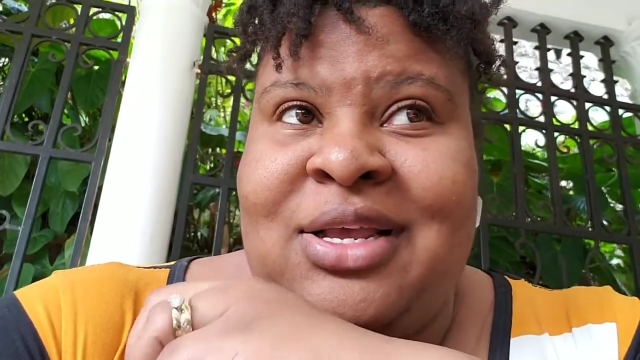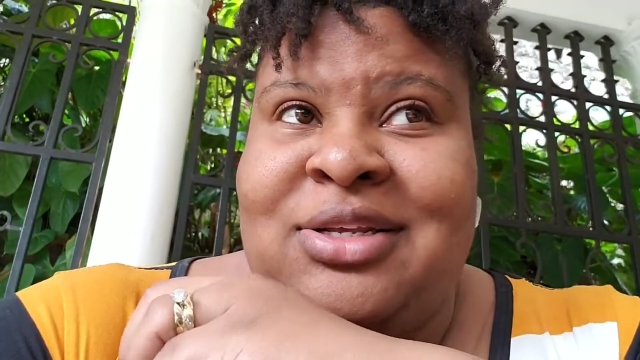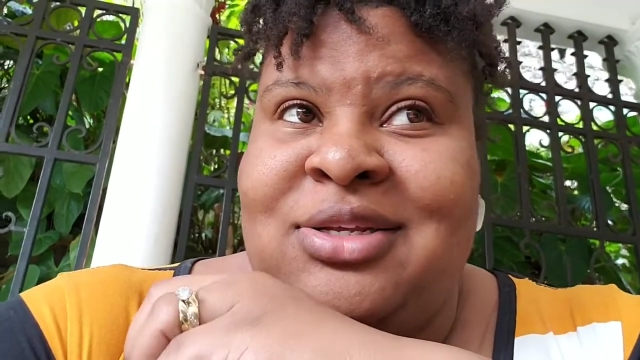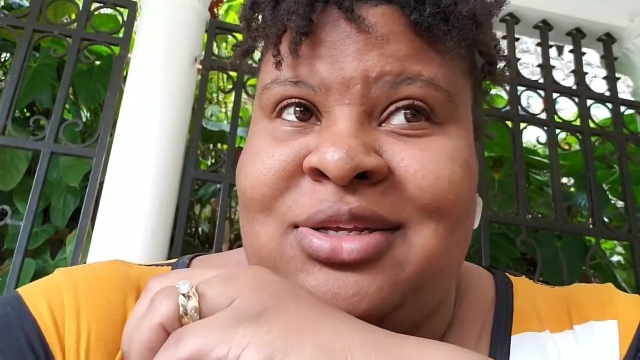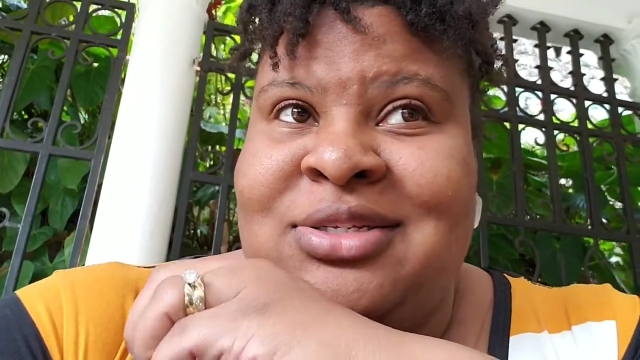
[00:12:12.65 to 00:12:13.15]

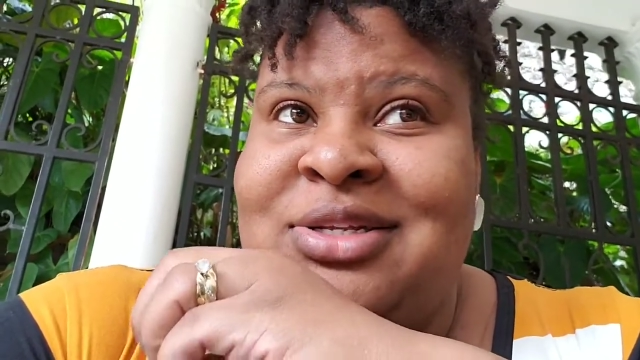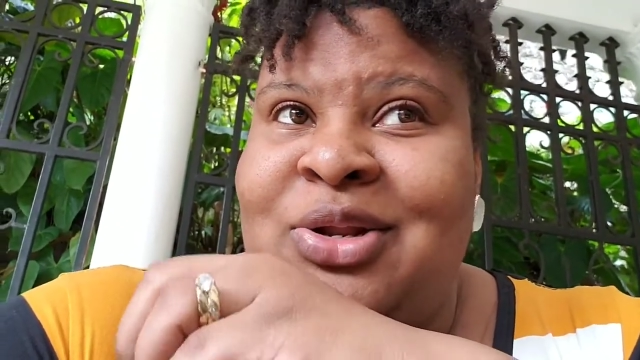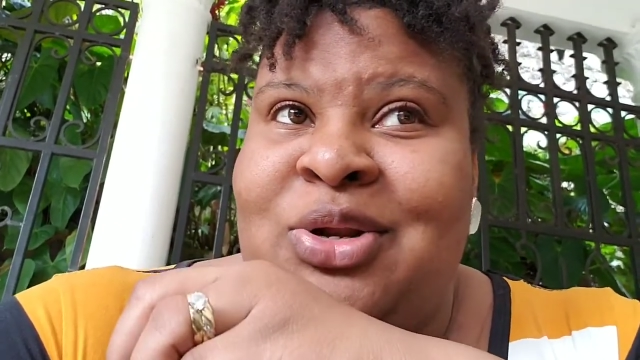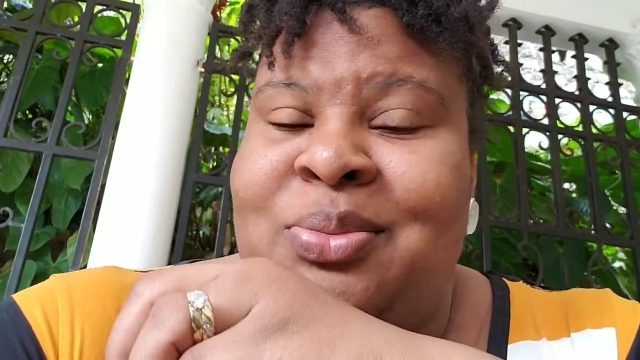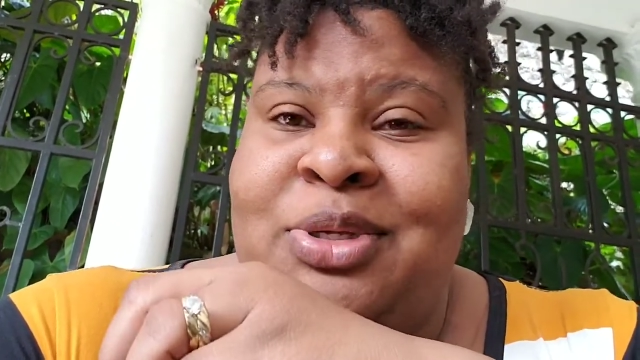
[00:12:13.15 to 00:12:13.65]
it's a
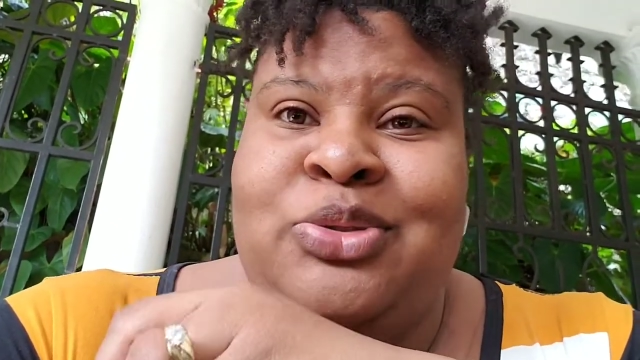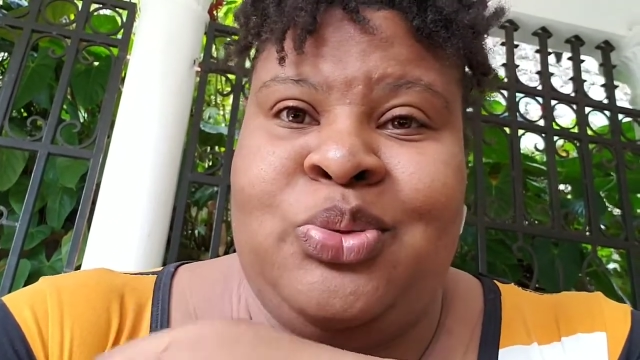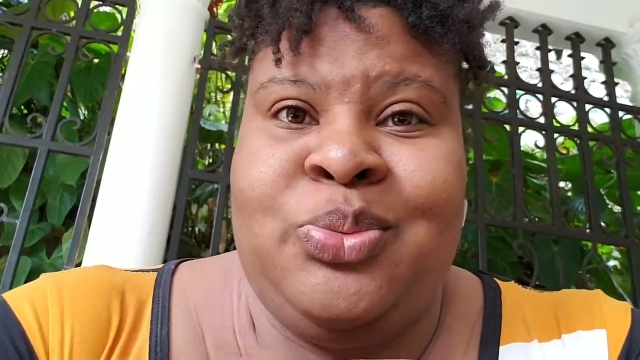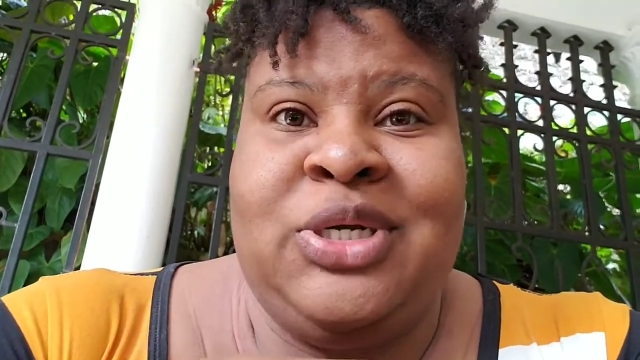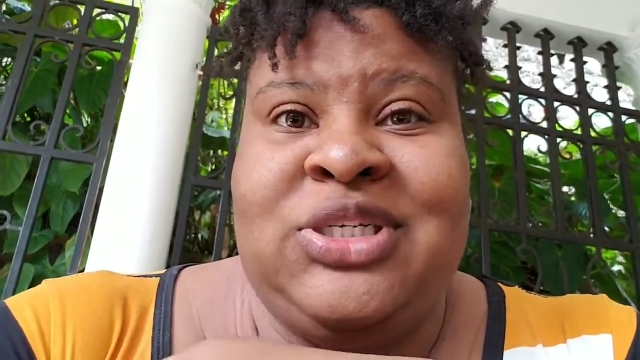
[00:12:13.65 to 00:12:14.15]
little bit
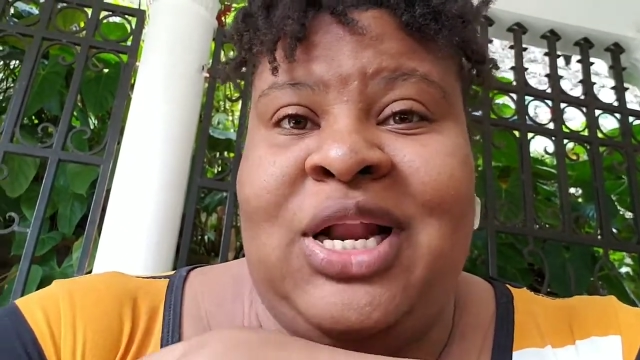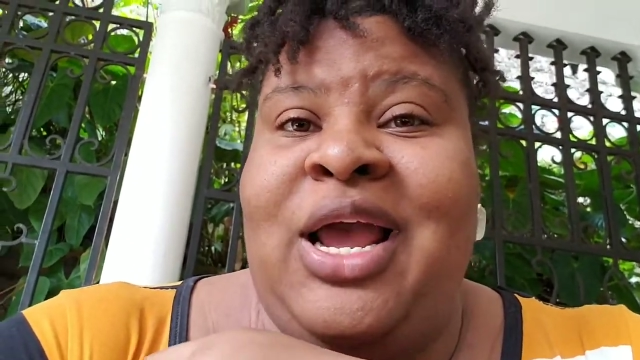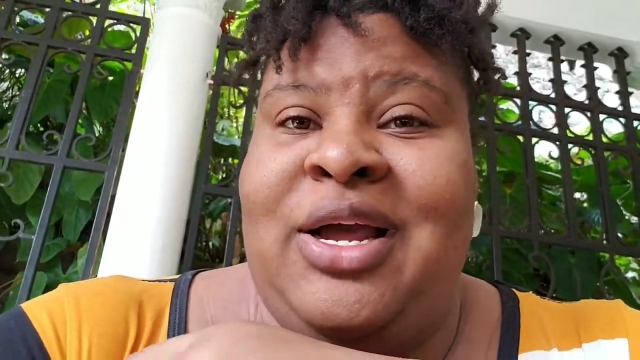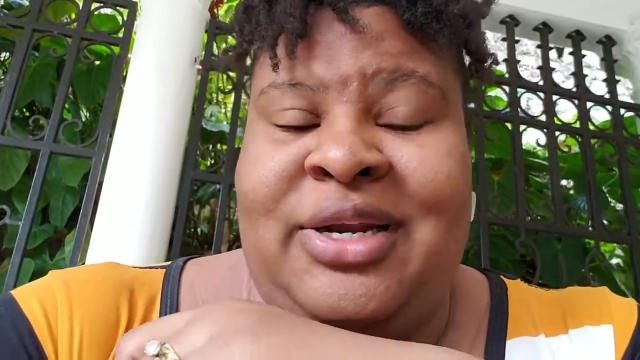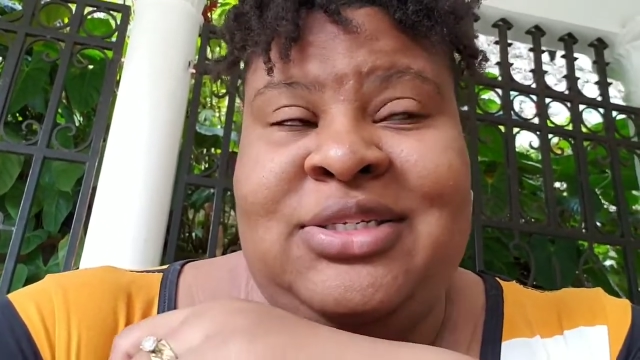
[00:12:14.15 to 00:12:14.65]
too much, and
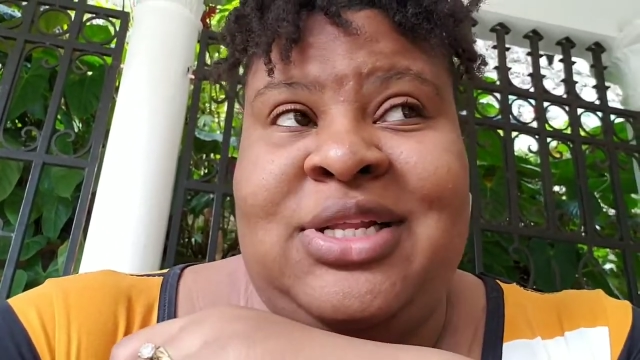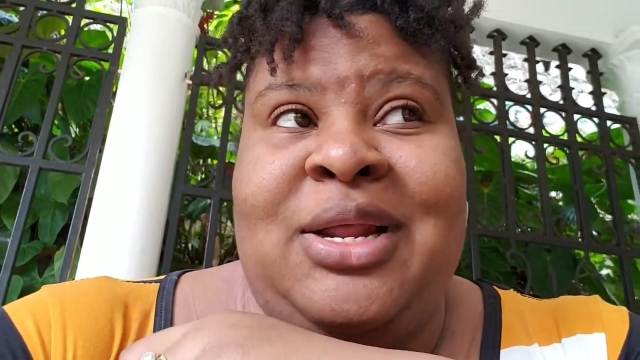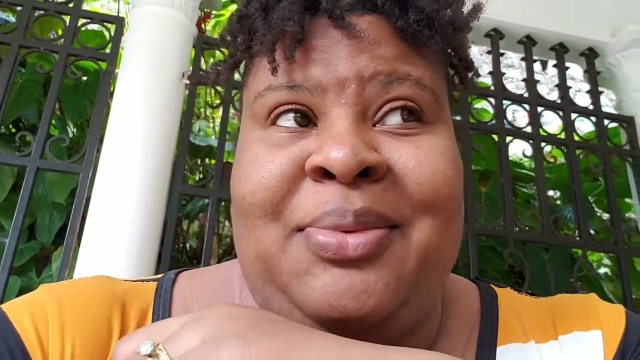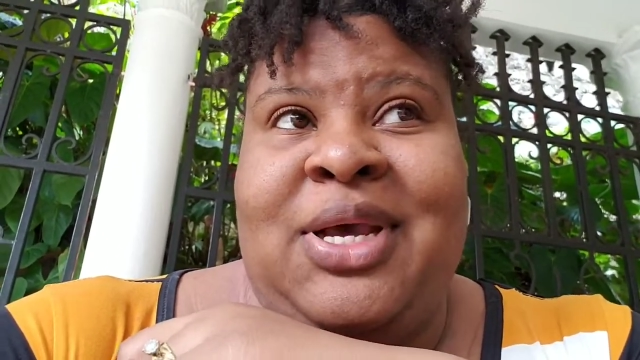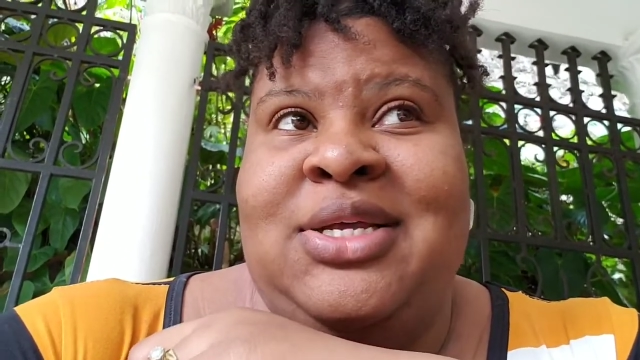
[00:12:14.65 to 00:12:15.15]
I
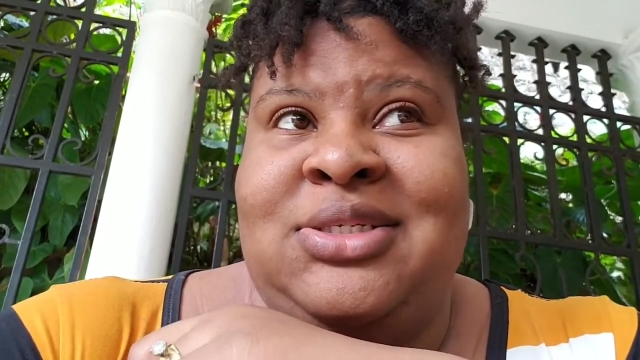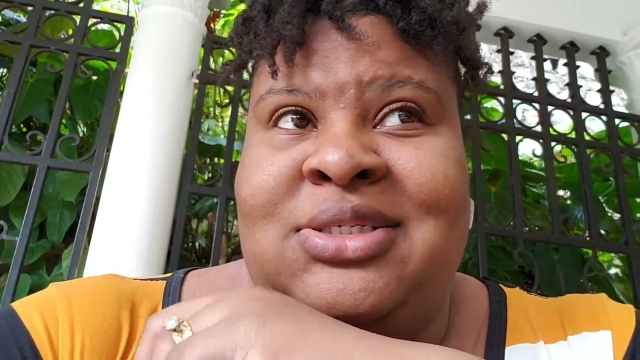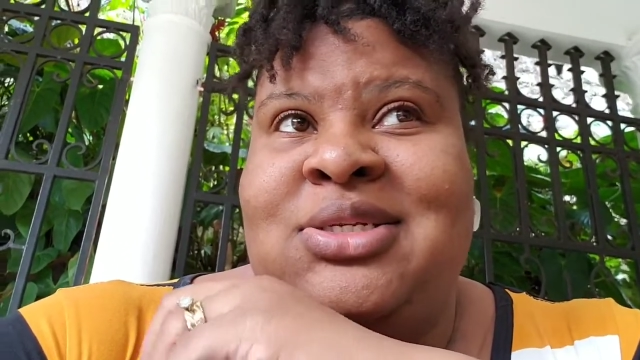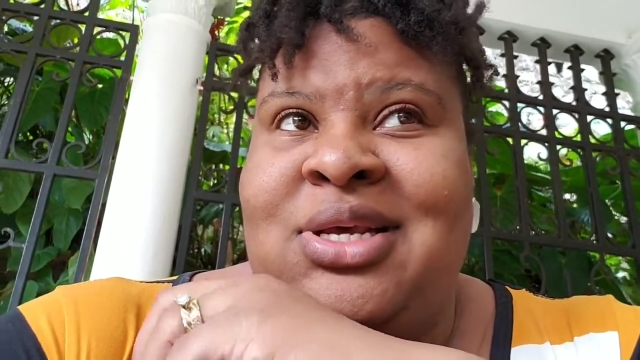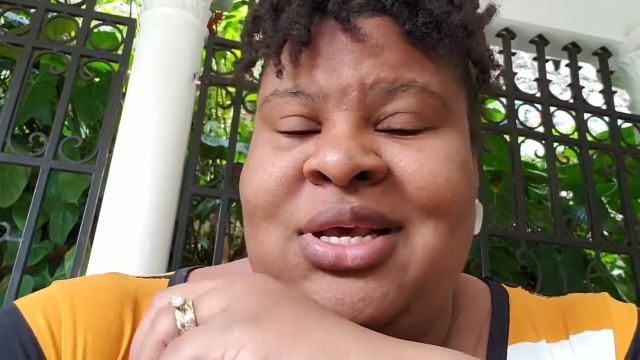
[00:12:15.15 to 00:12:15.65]
understand
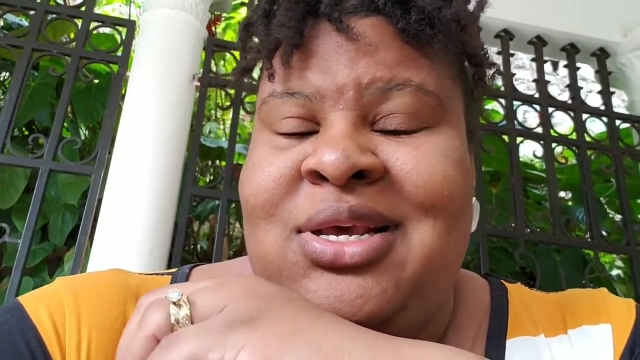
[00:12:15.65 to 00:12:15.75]
because